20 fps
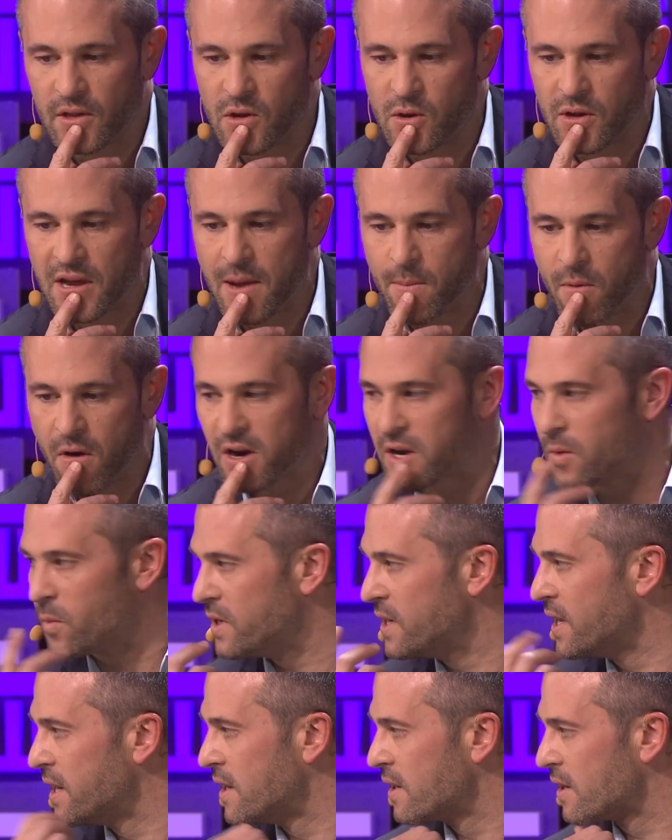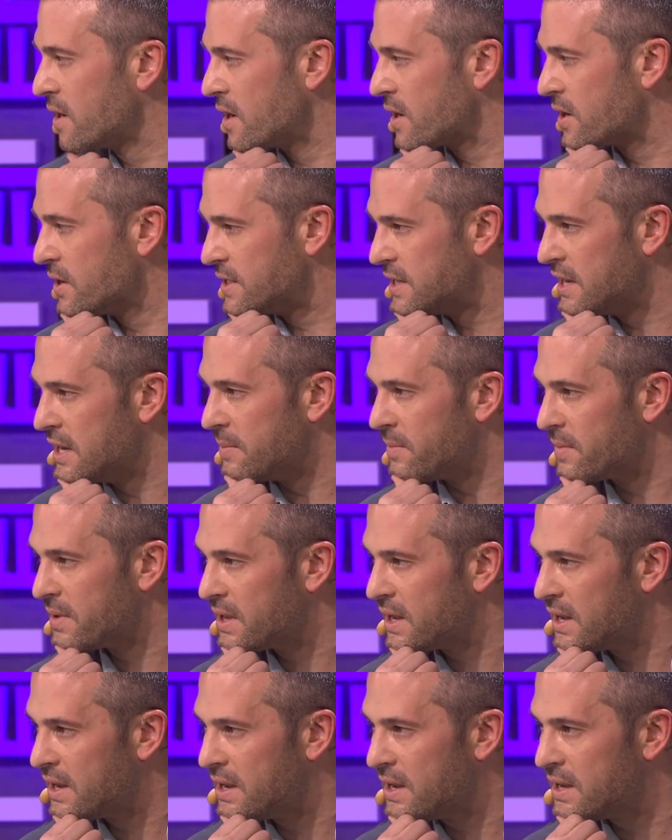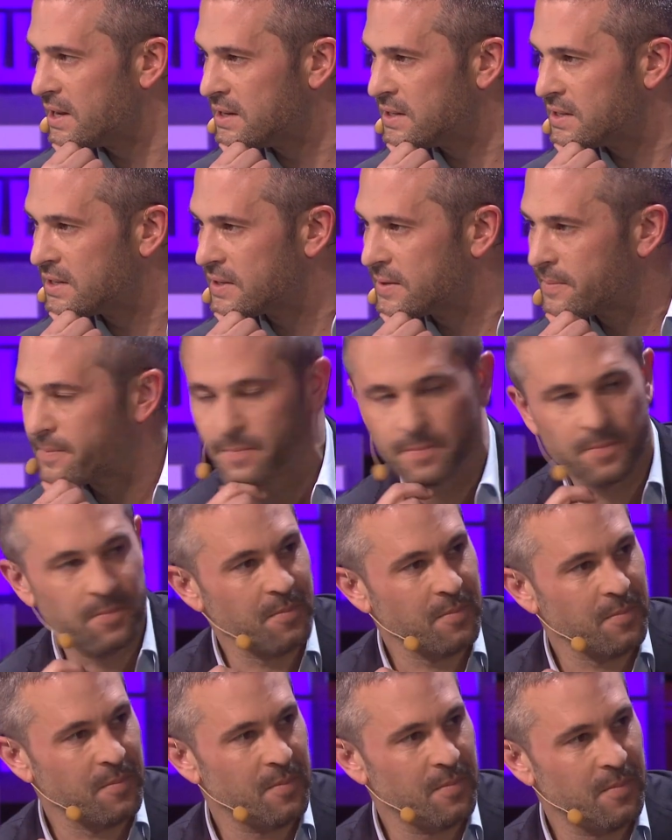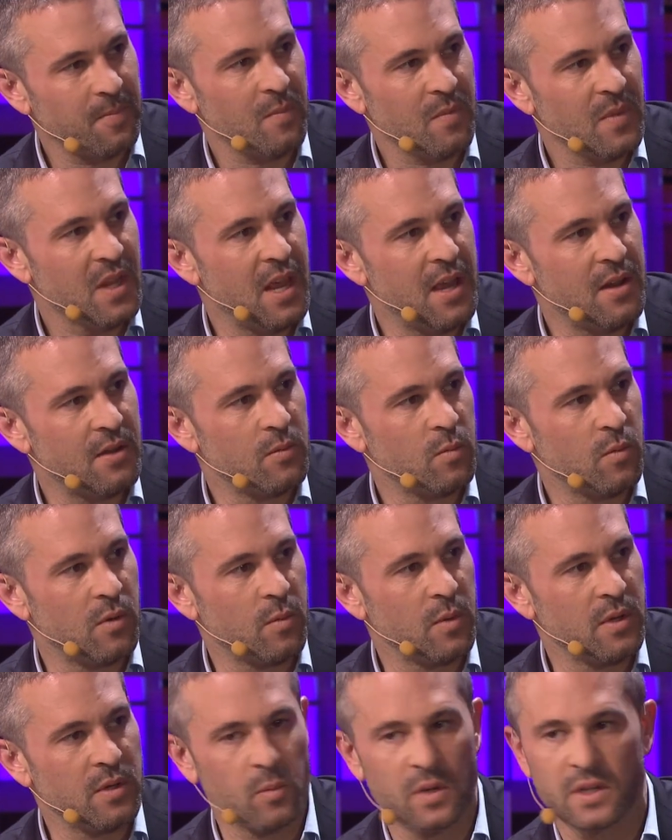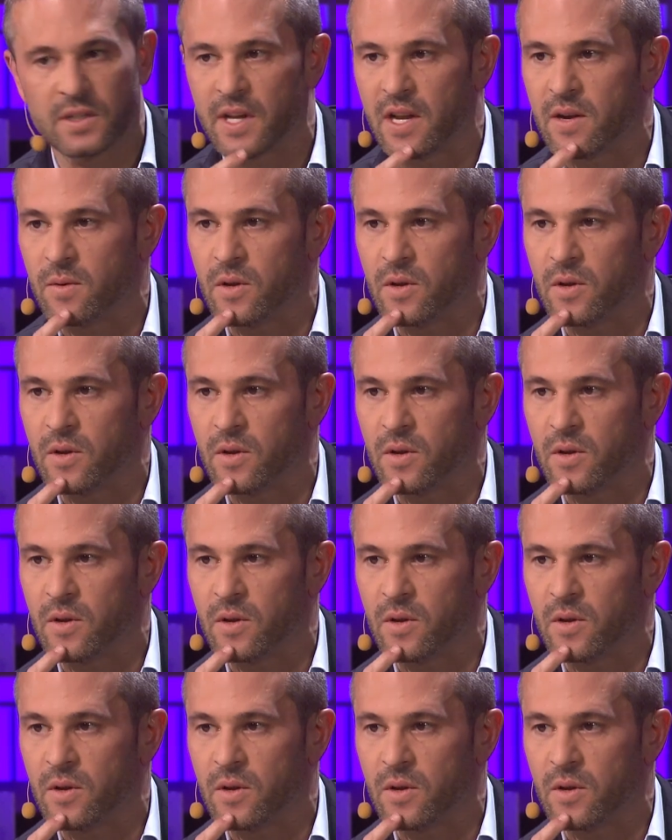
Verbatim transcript: the UK market we needed a good team. And, There's okay. And right. what we, we said